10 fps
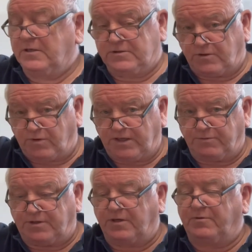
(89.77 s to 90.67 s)
So what you
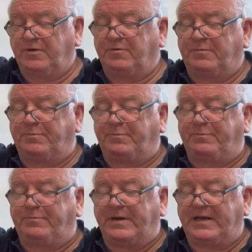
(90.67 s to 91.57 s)
would do, you would
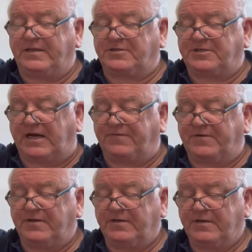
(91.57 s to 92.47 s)
bury the
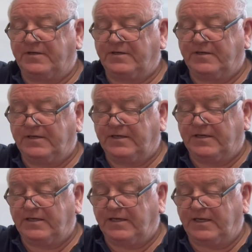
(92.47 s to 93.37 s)
shaft
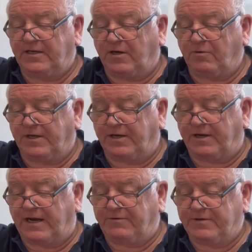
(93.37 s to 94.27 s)
in the hole in the
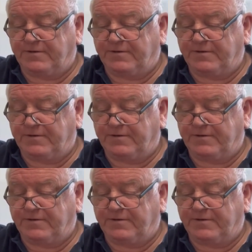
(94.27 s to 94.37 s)
ground.